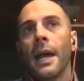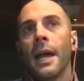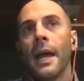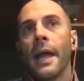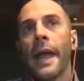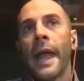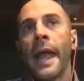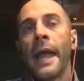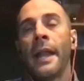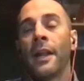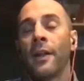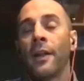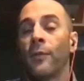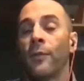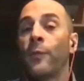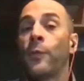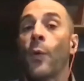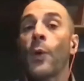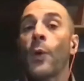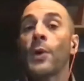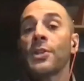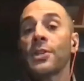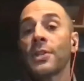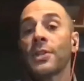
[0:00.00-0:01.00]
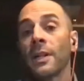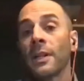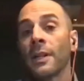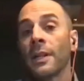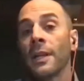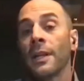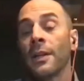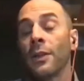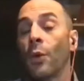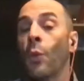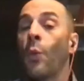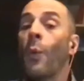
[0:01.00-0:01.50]
and
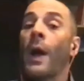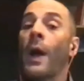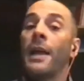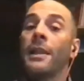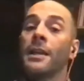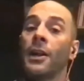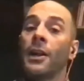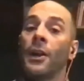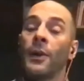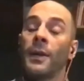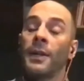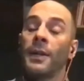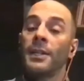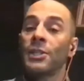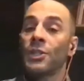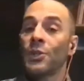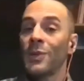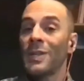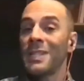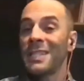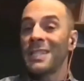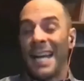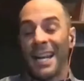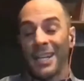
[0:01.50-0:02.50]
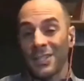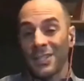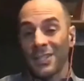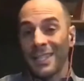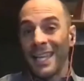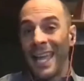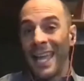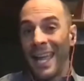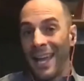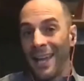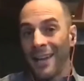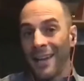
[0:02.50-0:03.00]
unfortunately, the way that our industry is actually
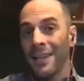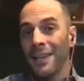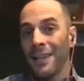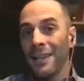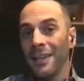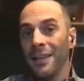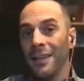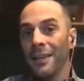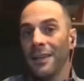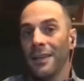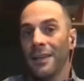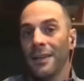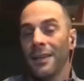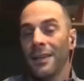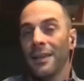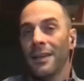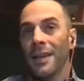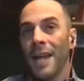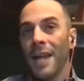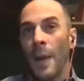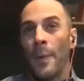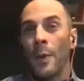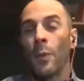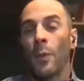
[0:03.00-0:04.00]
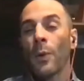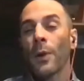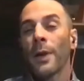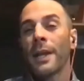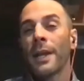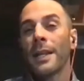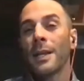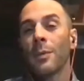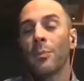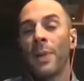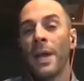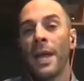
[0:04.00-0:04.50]
heading, I mean, we're
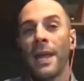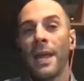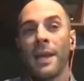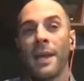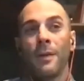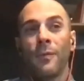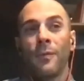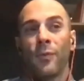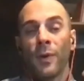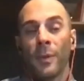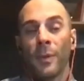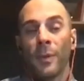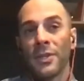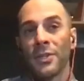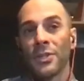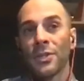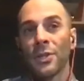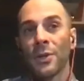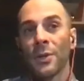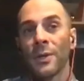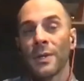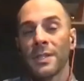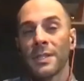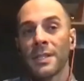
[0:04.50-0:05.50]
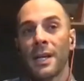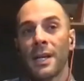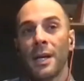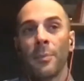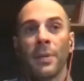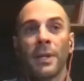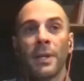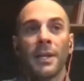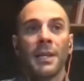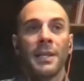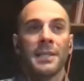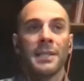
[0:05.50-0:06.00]
getting paid from insurance
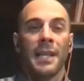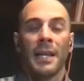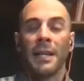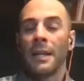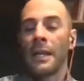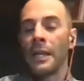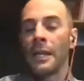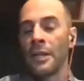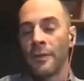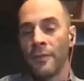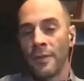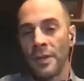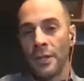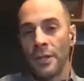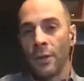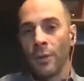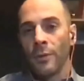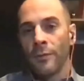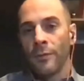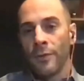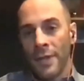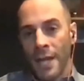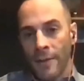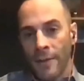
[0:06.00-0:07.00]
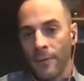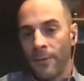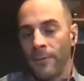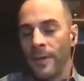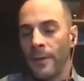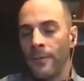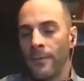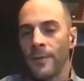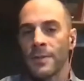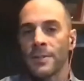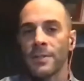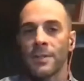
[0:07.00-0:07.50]
companies and, and you know, if you have a
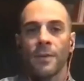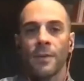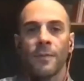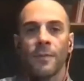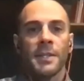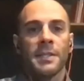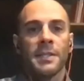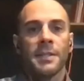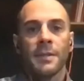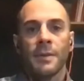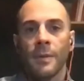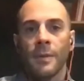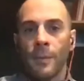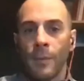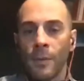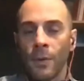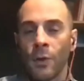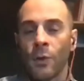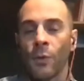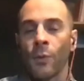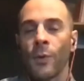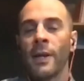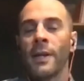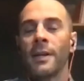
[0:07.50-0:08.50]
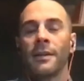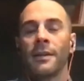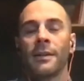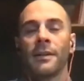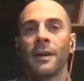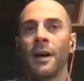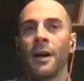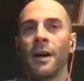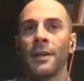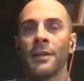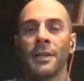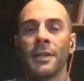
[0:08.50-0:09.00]
fee for service great,
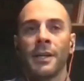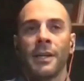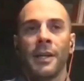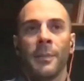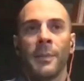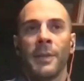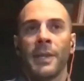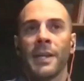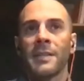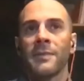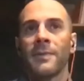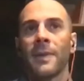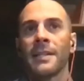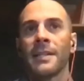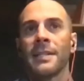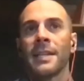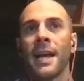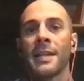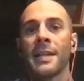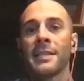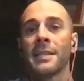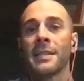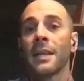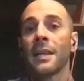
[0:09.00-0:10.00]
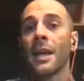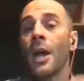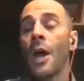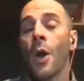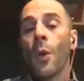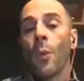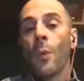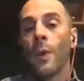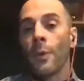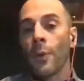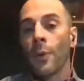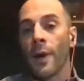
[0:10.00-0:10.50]
Anya. I mean, that's fantastic.
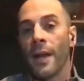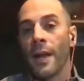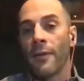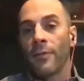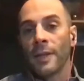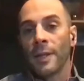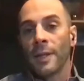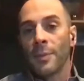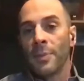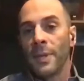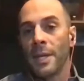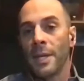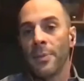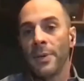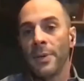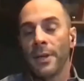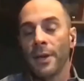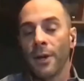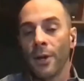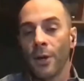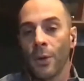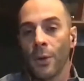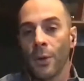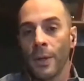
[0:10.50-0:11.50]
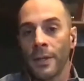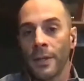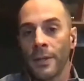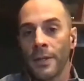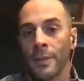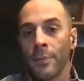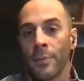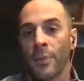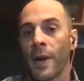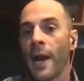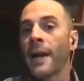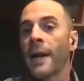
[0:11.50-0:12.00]
We were heavily PPO in
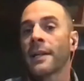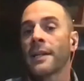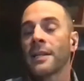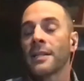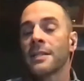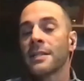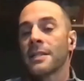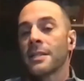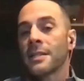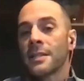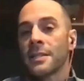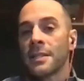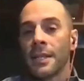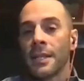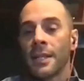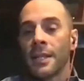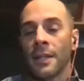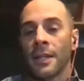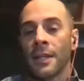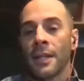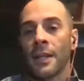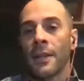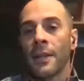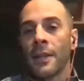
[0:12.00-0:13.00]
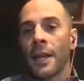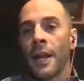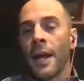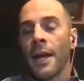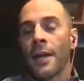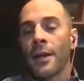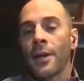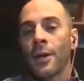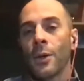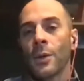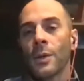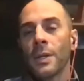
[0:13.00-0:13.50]
the practices mm. that, that, that
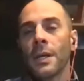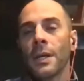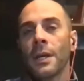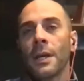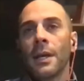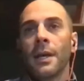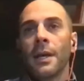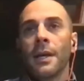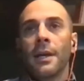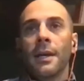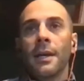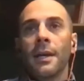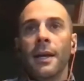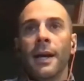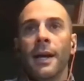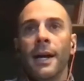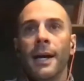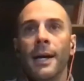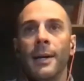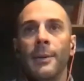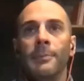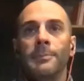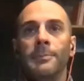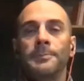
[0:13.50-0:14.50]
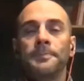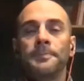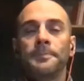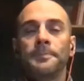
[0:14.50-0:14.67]
I owned, um,